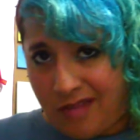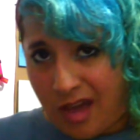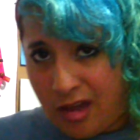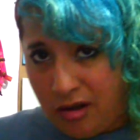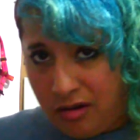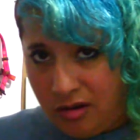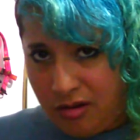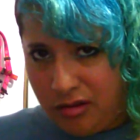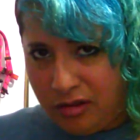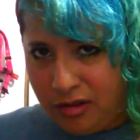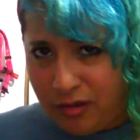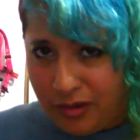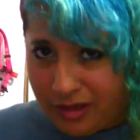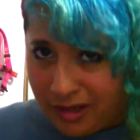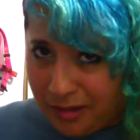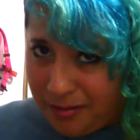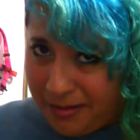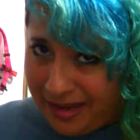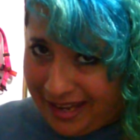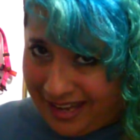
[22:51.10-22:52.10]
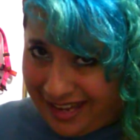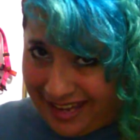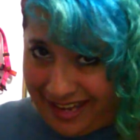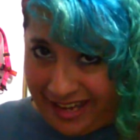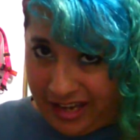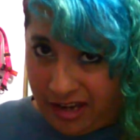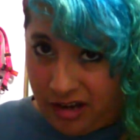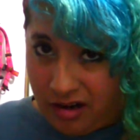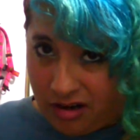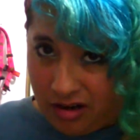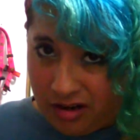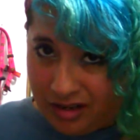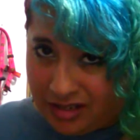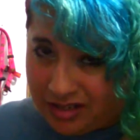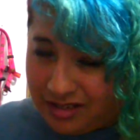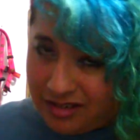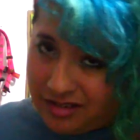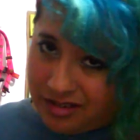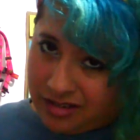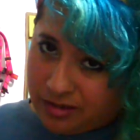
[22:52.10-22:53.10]
I don't know. Look at my hair.
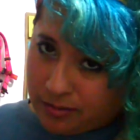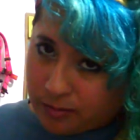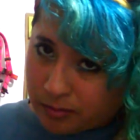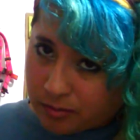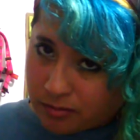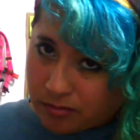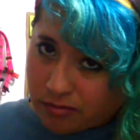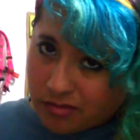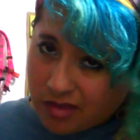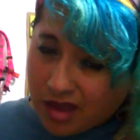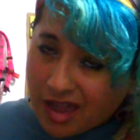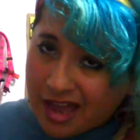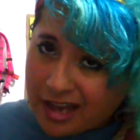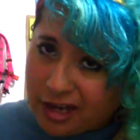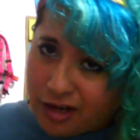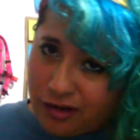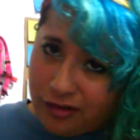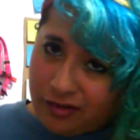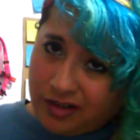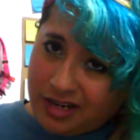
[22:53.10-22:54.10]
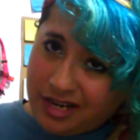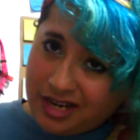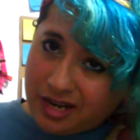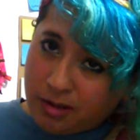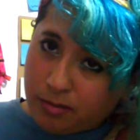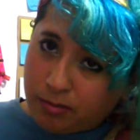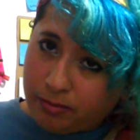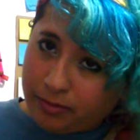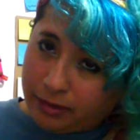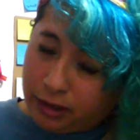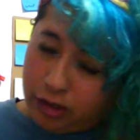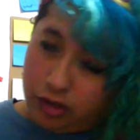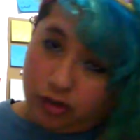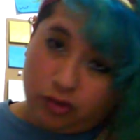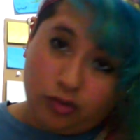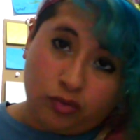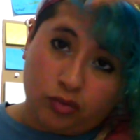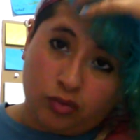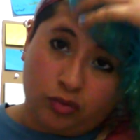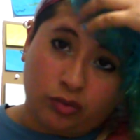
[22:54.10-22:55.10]
It's green and
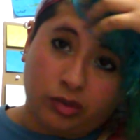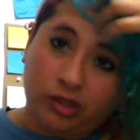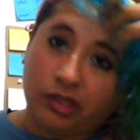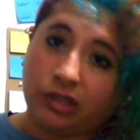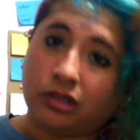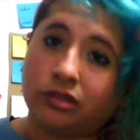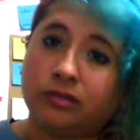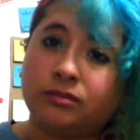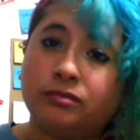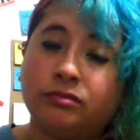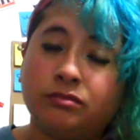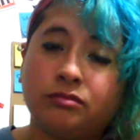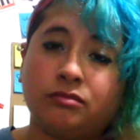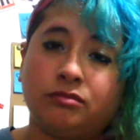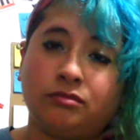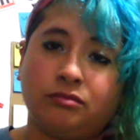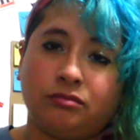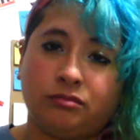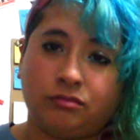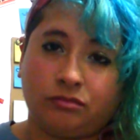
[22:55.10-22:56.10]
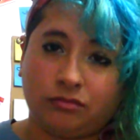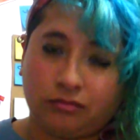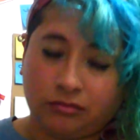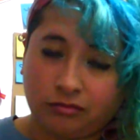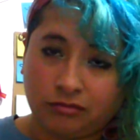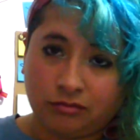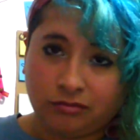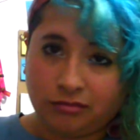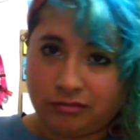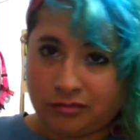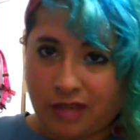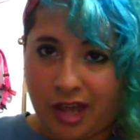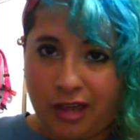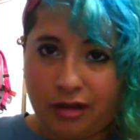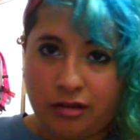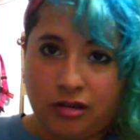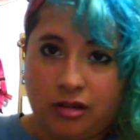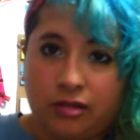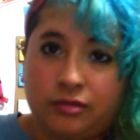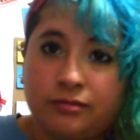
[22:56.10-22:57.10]
blue, and
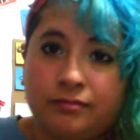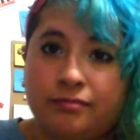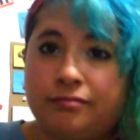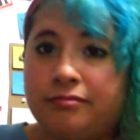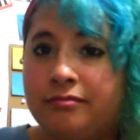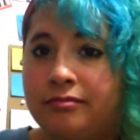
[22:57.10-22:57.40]
I don't know.